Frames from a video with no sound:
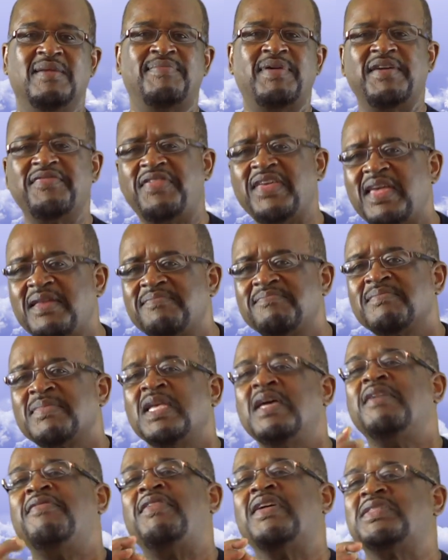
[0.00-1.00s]
But then
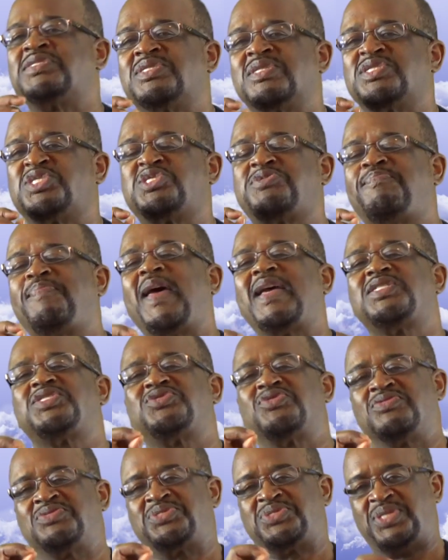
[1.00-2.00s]
there's a
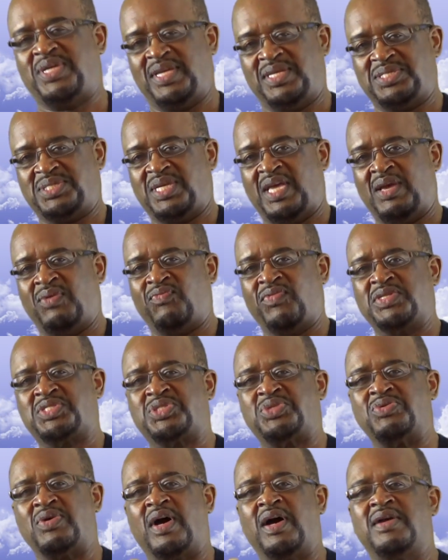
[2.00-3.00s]
special sense in
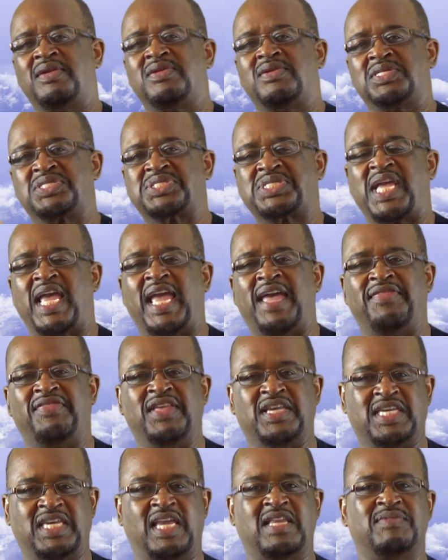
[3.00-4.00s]
which to understand
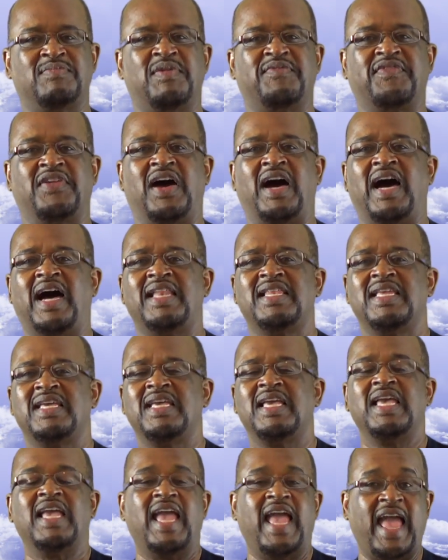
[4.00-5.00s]
the Kingdom of God,
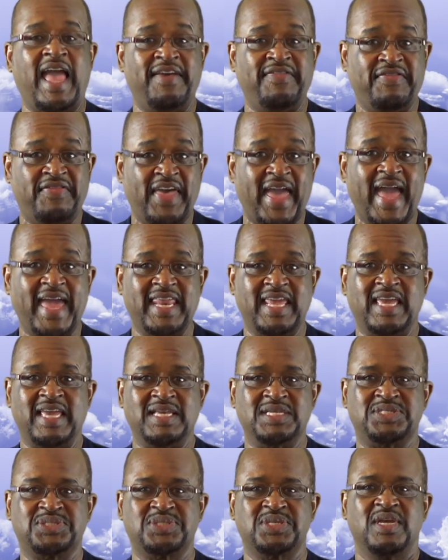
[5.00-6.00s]
and that
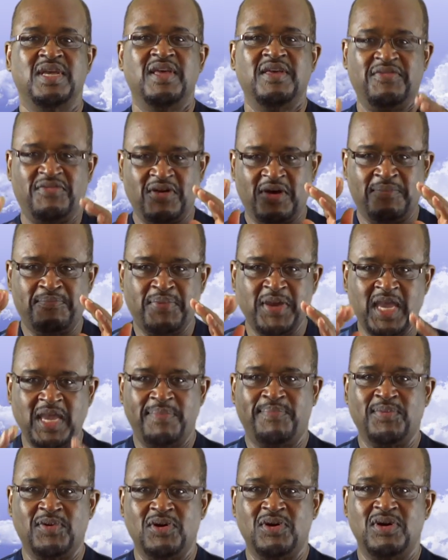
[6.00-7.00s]
is the
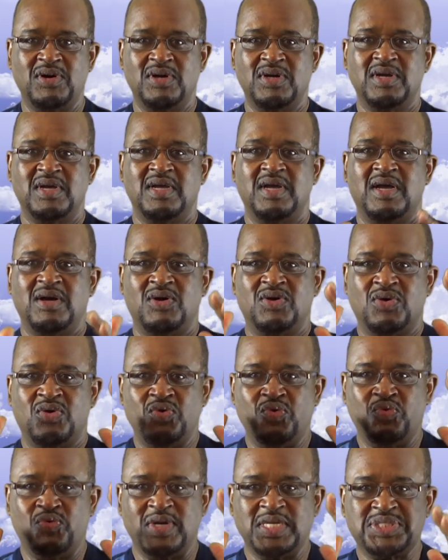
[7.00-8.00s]
people
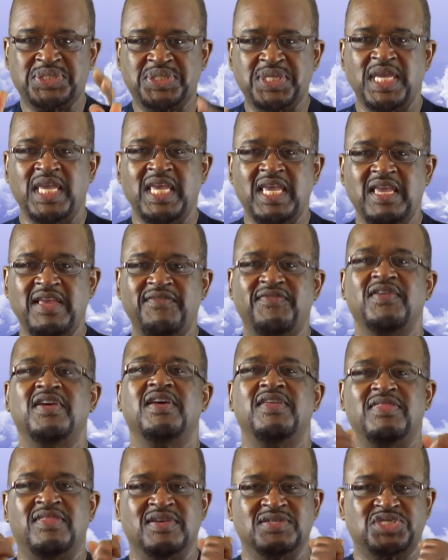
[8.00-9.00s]
who receive
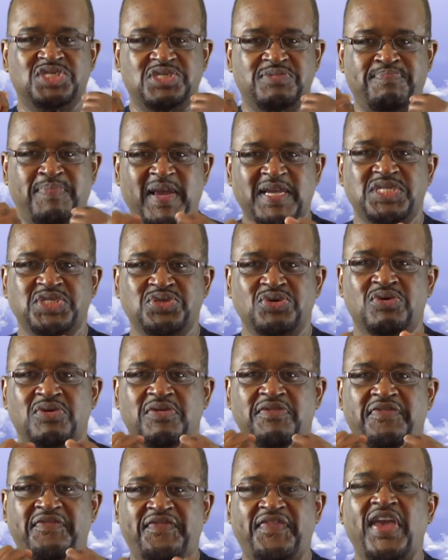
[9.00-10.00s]
the
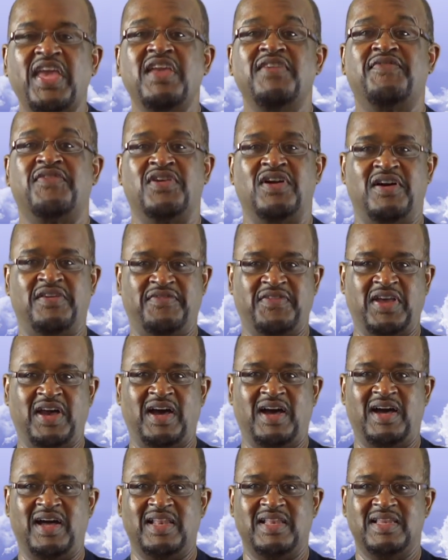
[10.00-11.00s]
special favor of
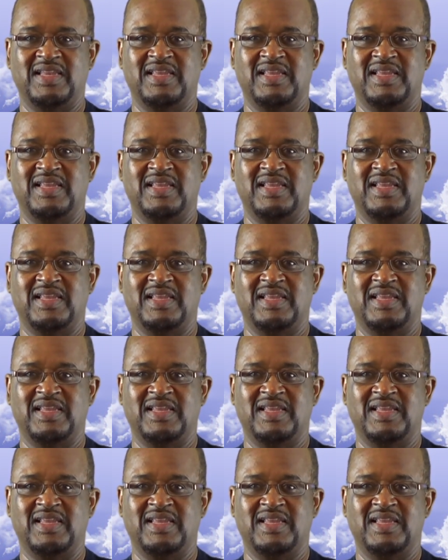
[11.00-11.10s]
God.